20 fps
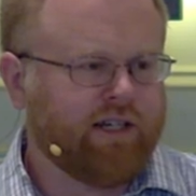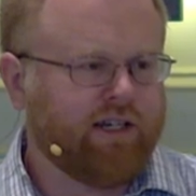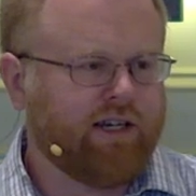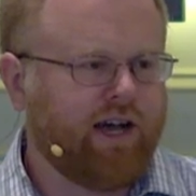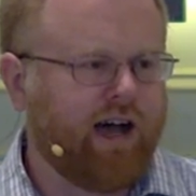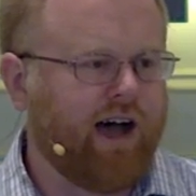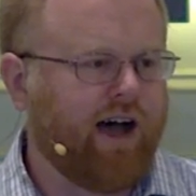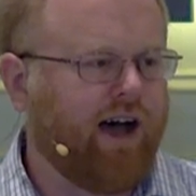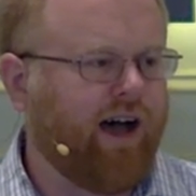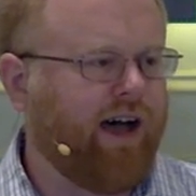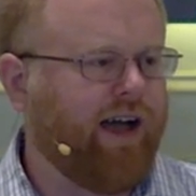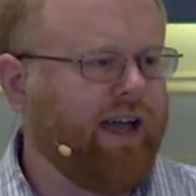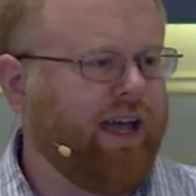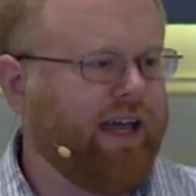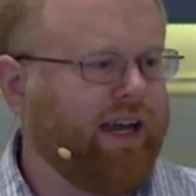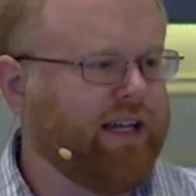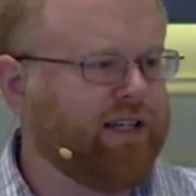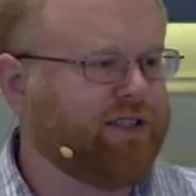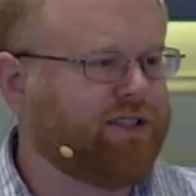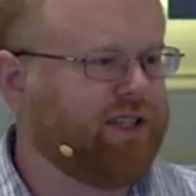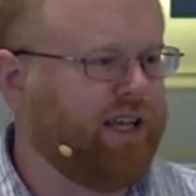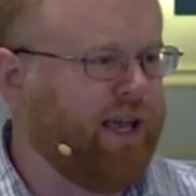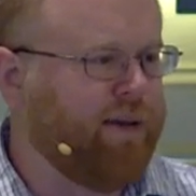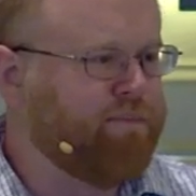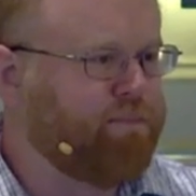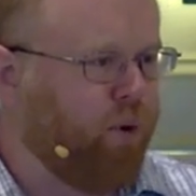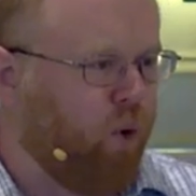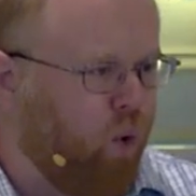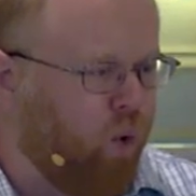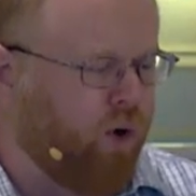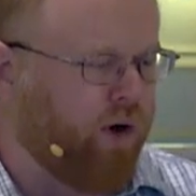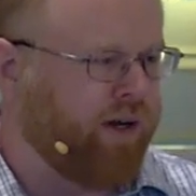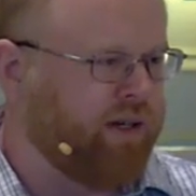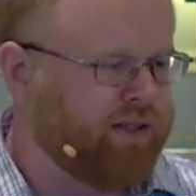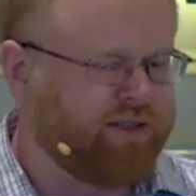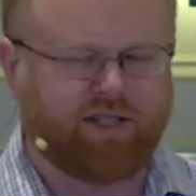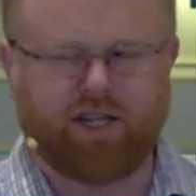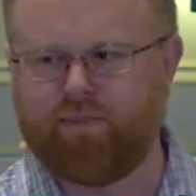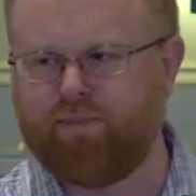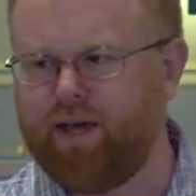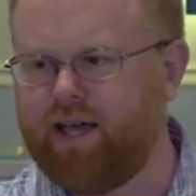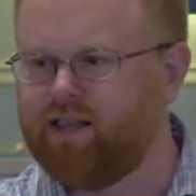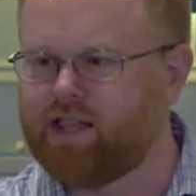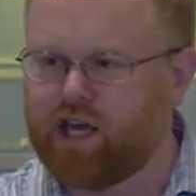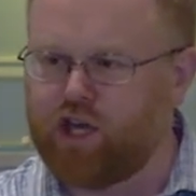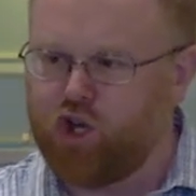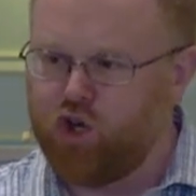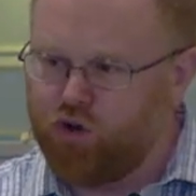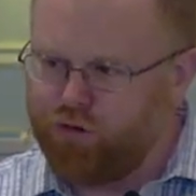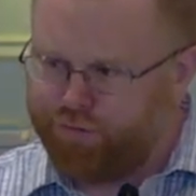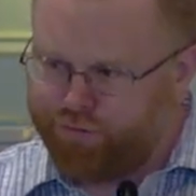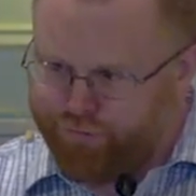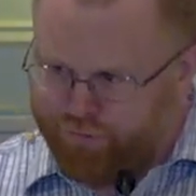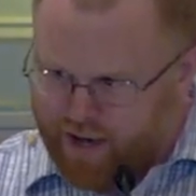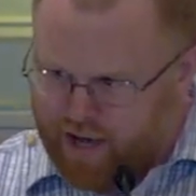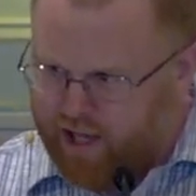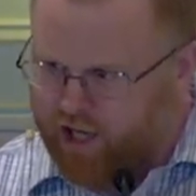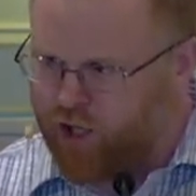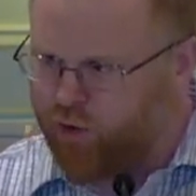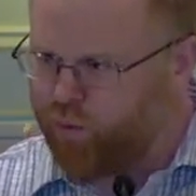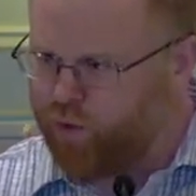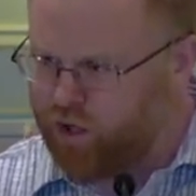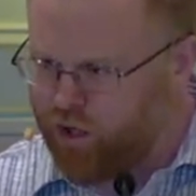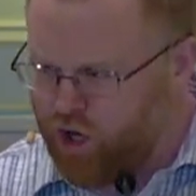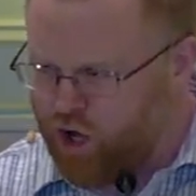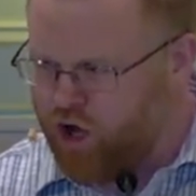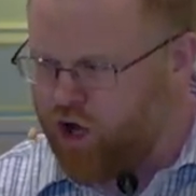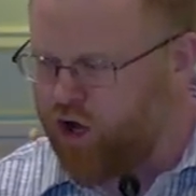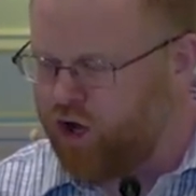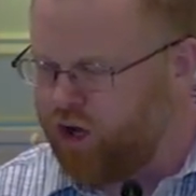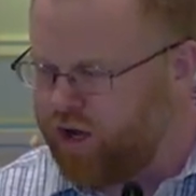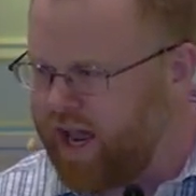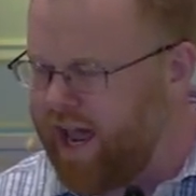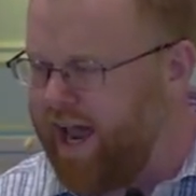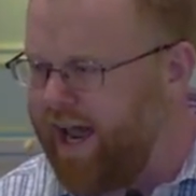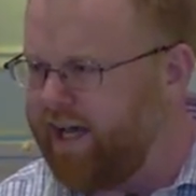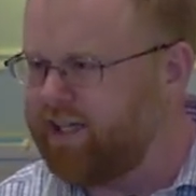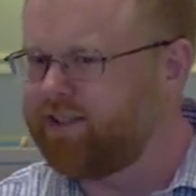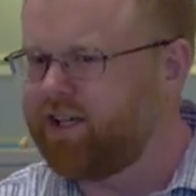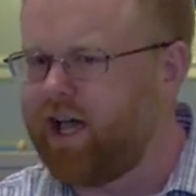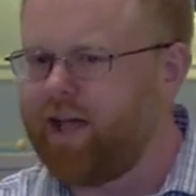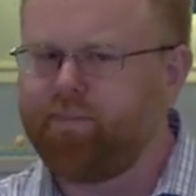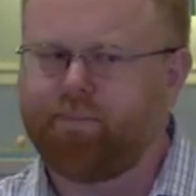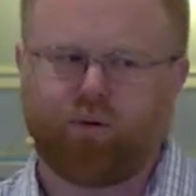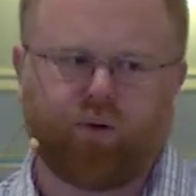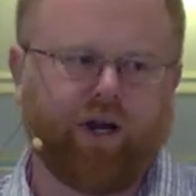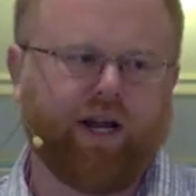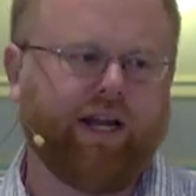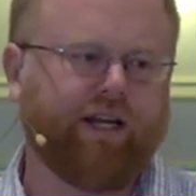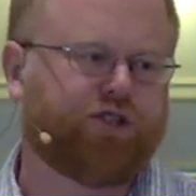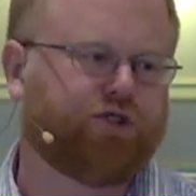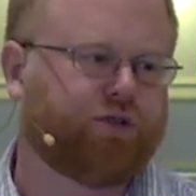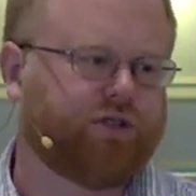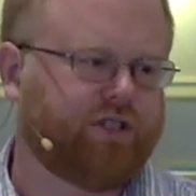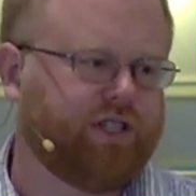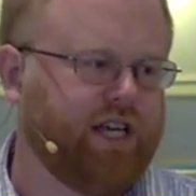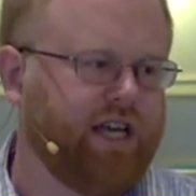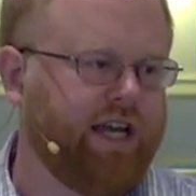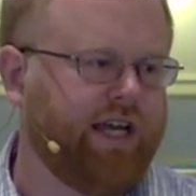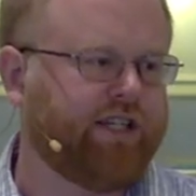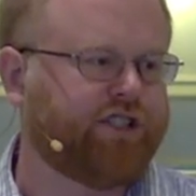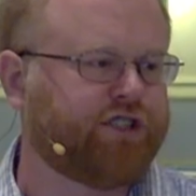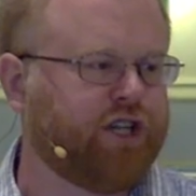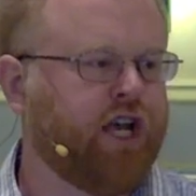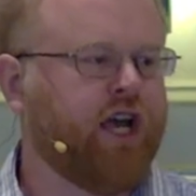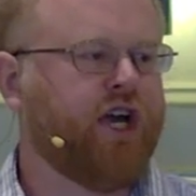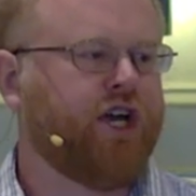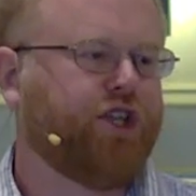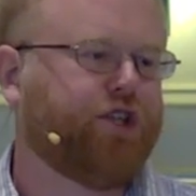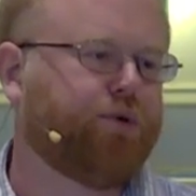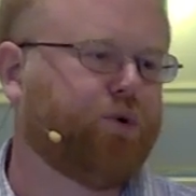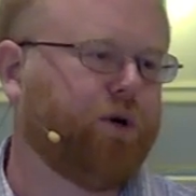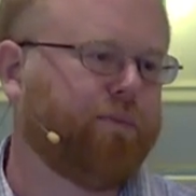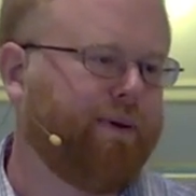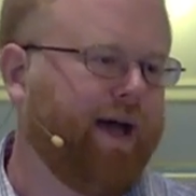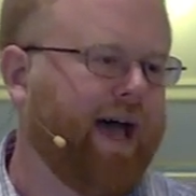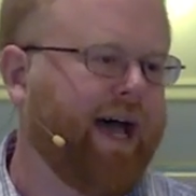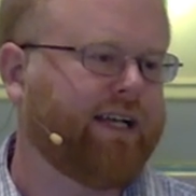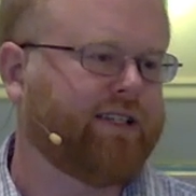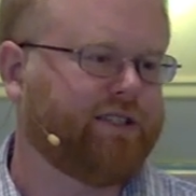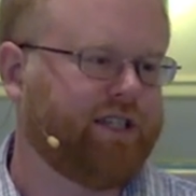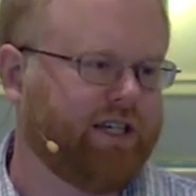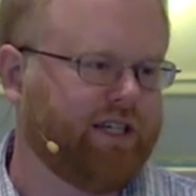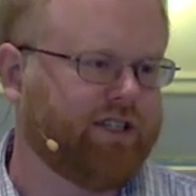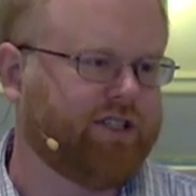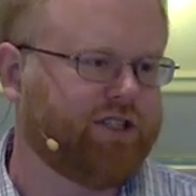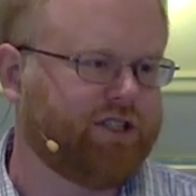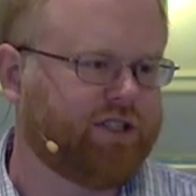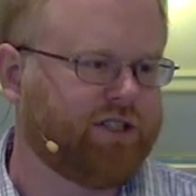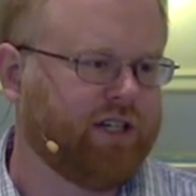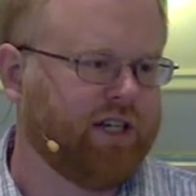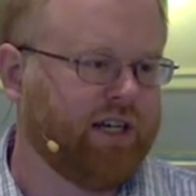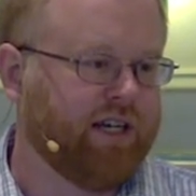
Uh, it is important to me that you follow along as I preach or teach through a passage.